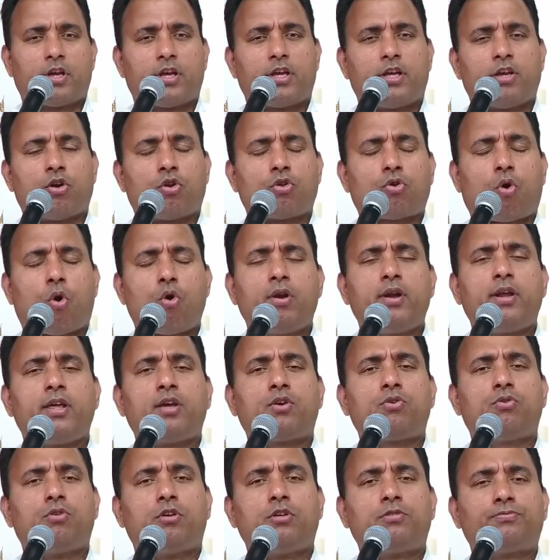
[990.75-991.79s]
You're only
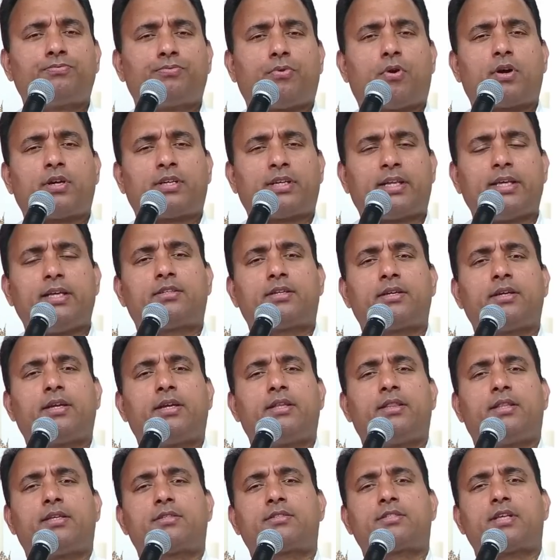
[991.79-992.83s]
good for teaching
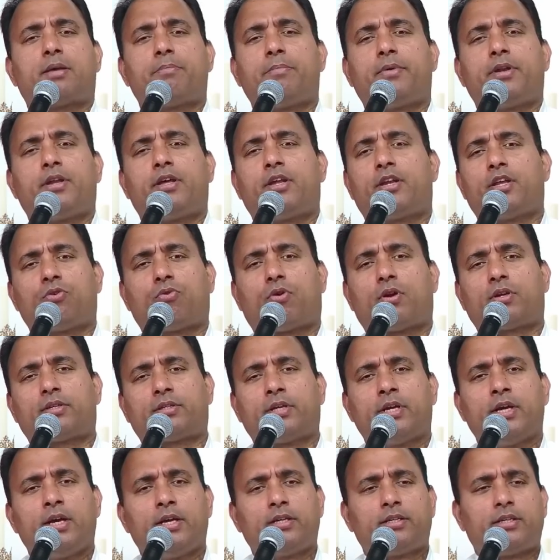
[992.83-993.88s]
in the seminary or
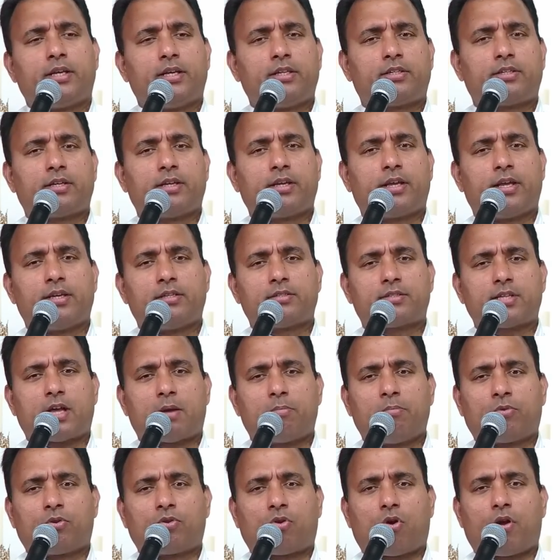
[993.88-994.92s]
teaching in
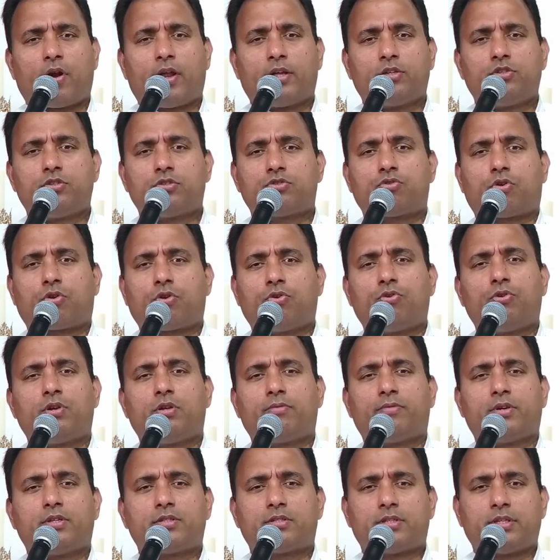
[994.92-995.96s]
some colleges or
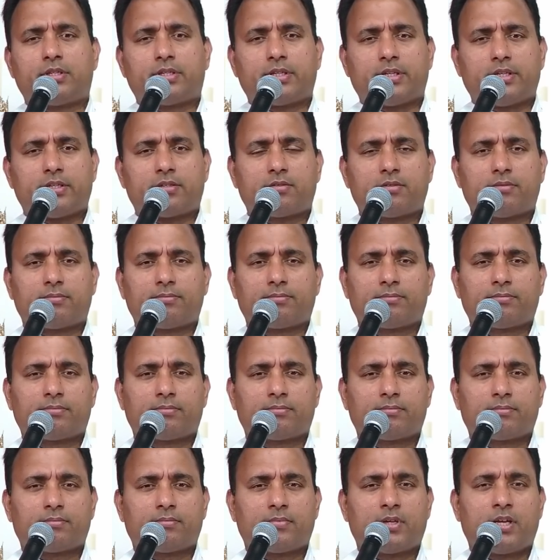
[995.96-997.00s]
universities.
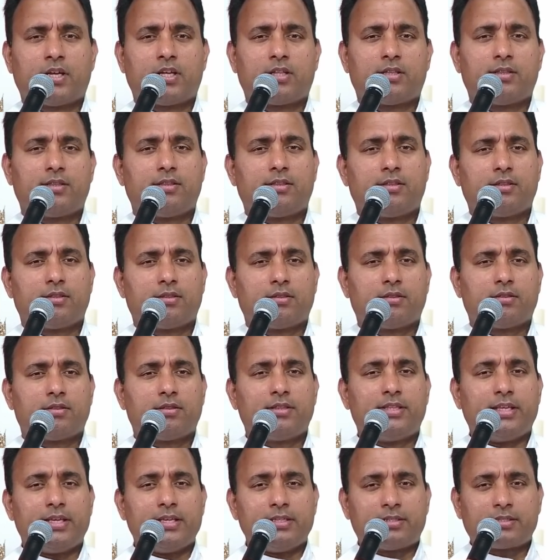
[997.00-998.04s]

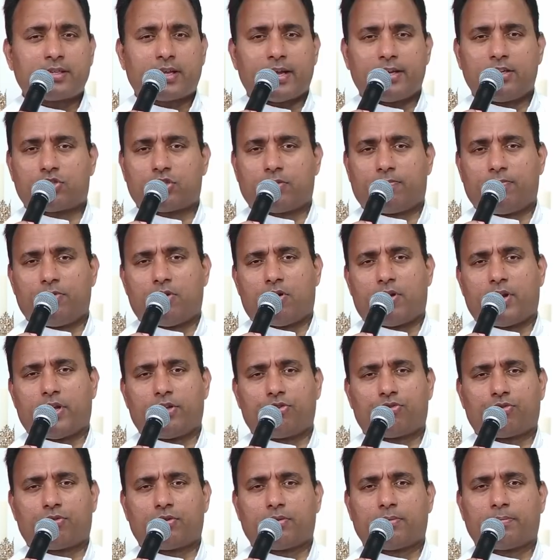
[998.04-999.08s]
These kinds of
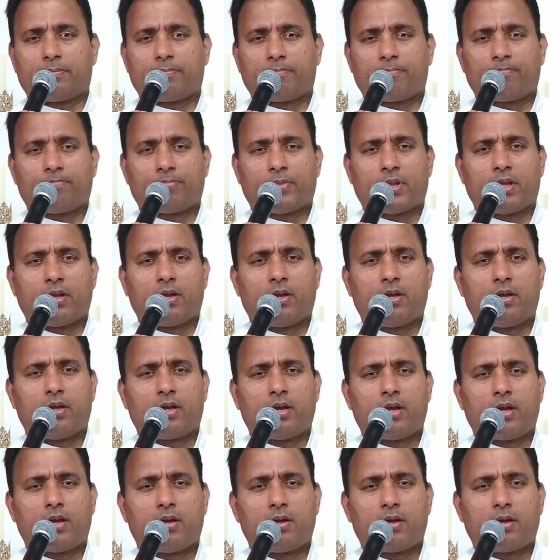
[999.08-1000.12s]
knowledge.
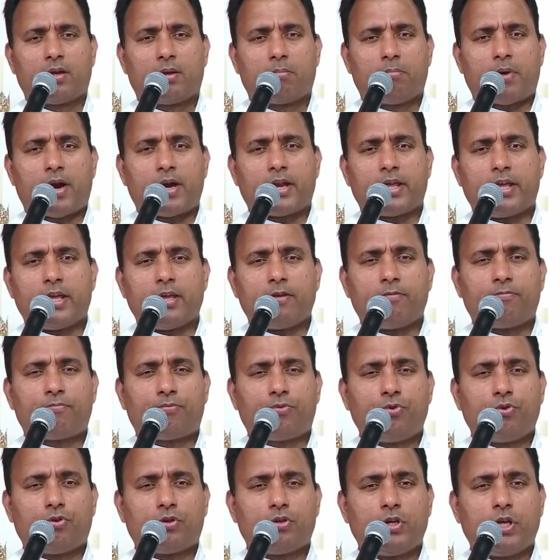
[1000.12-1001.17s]
But
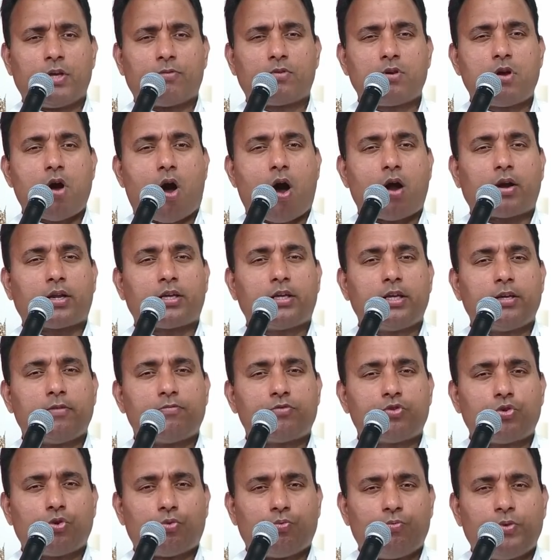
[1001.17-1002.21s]
if God
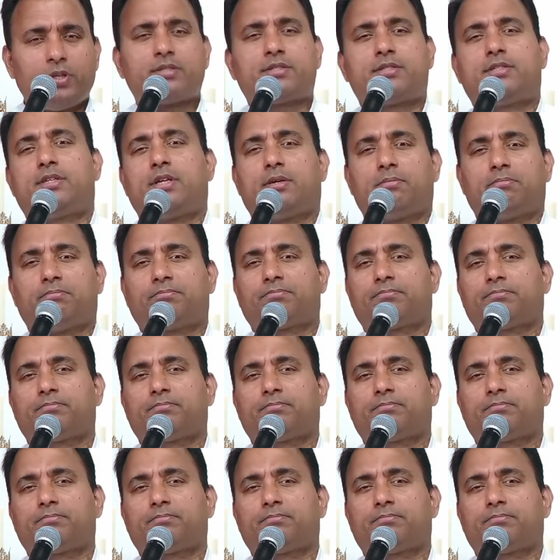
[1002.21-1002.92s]
gives you wisdom,